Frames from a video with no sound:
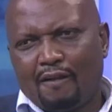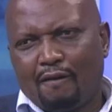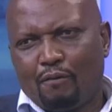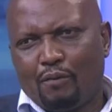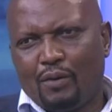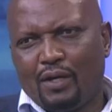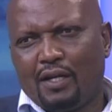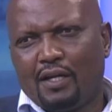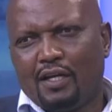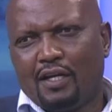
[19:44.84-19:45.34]

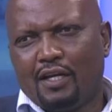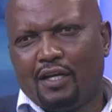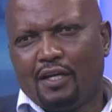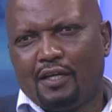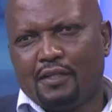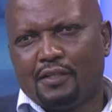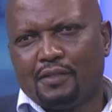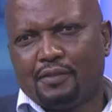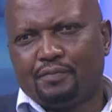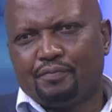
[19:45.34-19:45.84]
Well,
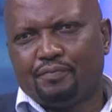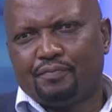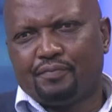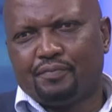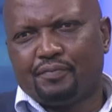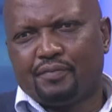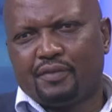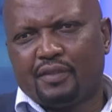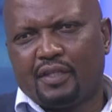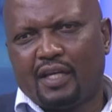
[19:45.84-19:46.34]

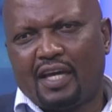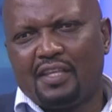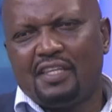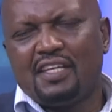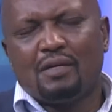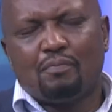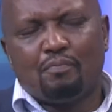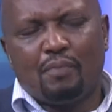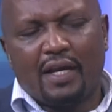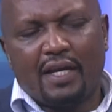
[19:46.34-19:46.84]
I
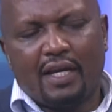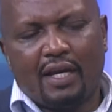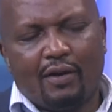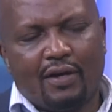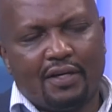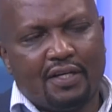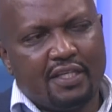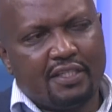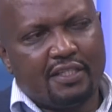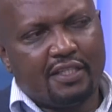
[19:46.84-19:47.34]
think by
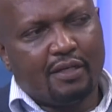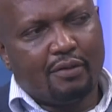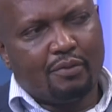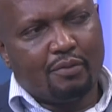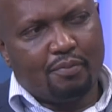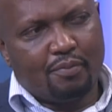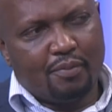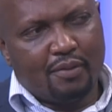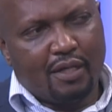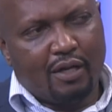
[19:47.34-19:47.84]
our nature,
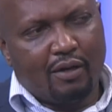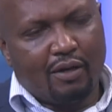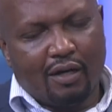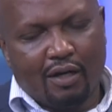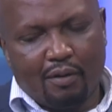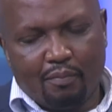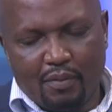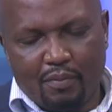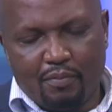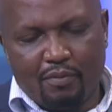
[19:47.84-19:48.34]

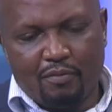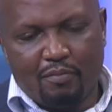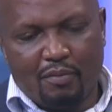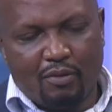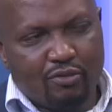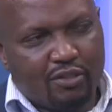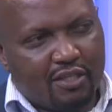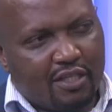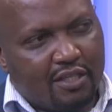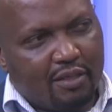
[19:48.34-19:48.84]

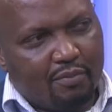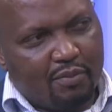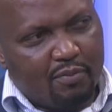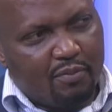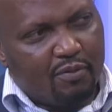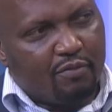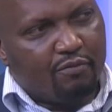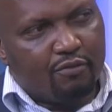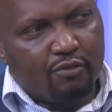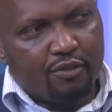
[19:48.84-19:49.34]
Mount Kenya
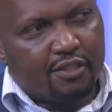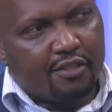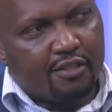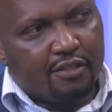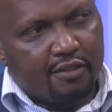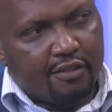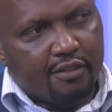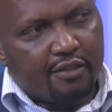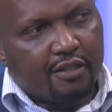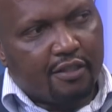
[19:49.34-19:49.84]
people
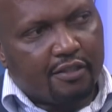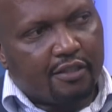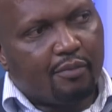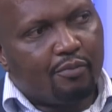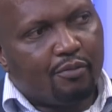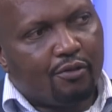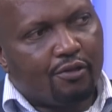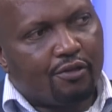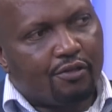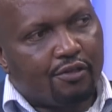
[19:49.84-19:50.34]
vote as a
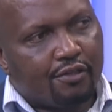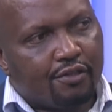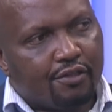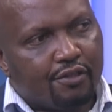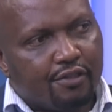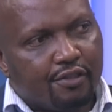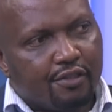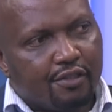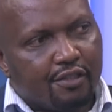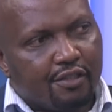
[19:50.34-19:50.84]
bloc.
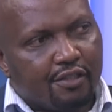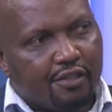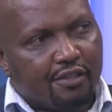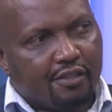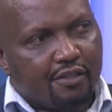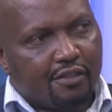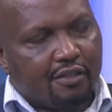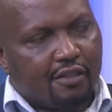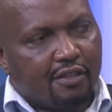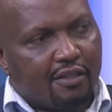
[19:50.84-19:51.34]

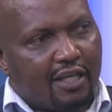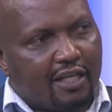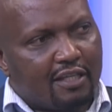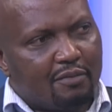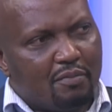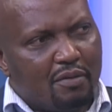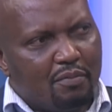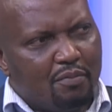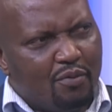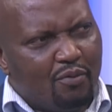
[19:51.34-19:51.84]
That
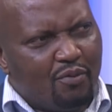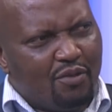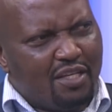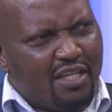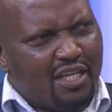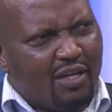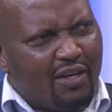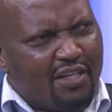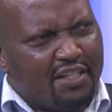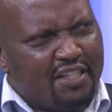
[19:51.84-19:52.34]
may be
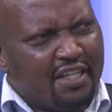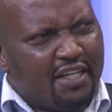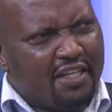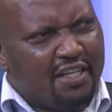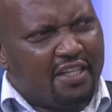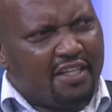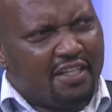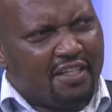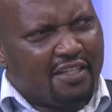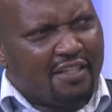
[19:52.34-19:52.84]
within our
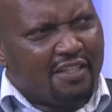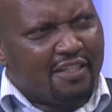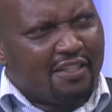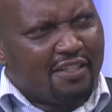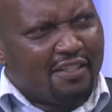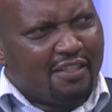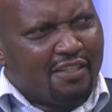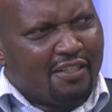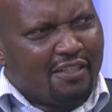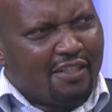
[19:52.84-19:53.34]
DNA.
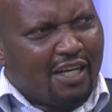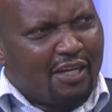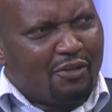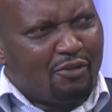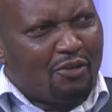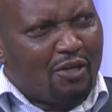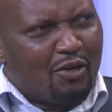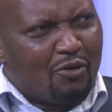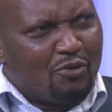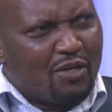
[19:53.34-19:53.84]
I don't
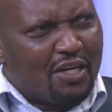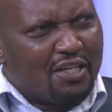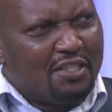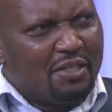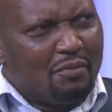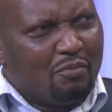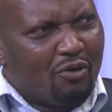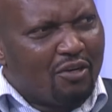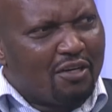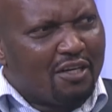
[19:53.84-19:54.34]
know how you can
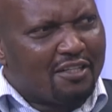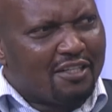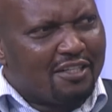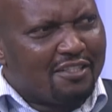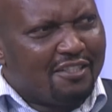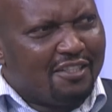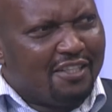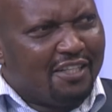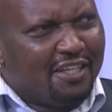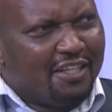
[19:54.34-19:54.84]

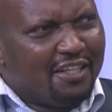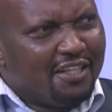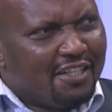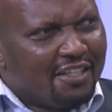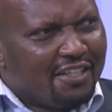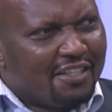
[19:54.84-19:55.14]
democratize DNA.